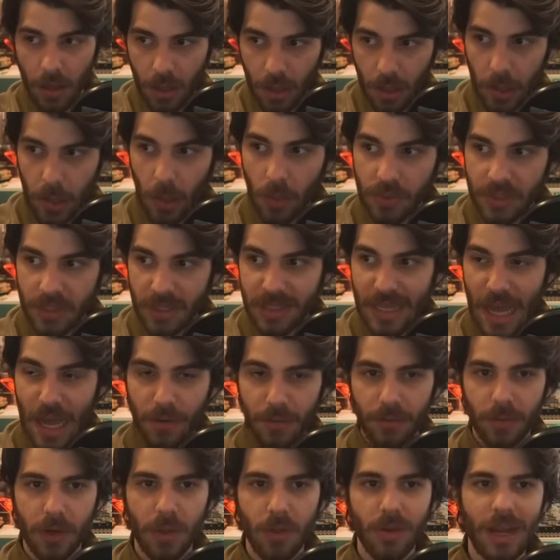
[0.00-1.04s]
close it down in
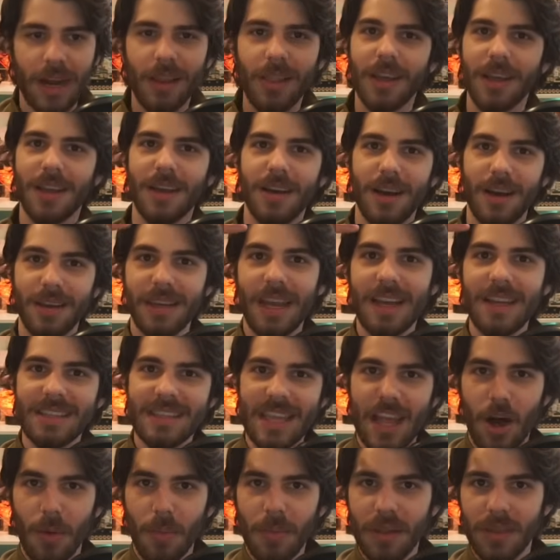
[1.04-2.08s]
front of you, kind of like a knight's
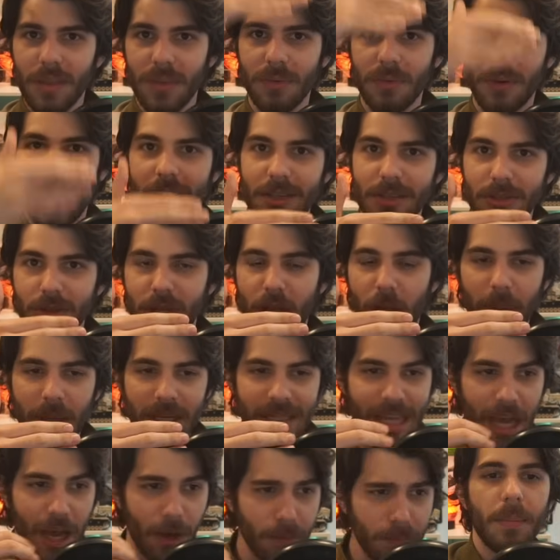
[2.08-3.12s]
helmet, the visor coming
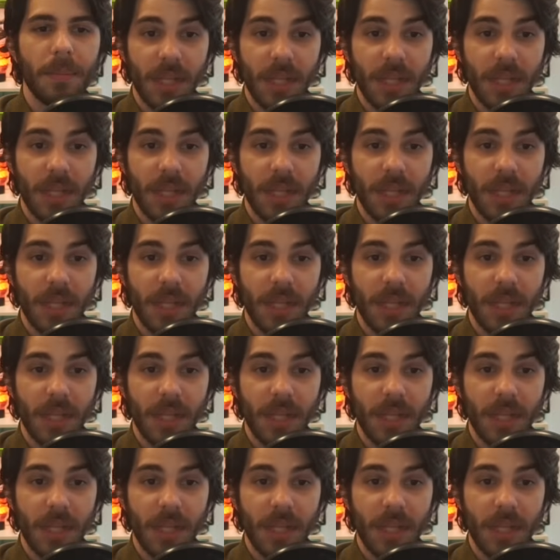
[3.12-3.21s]
down.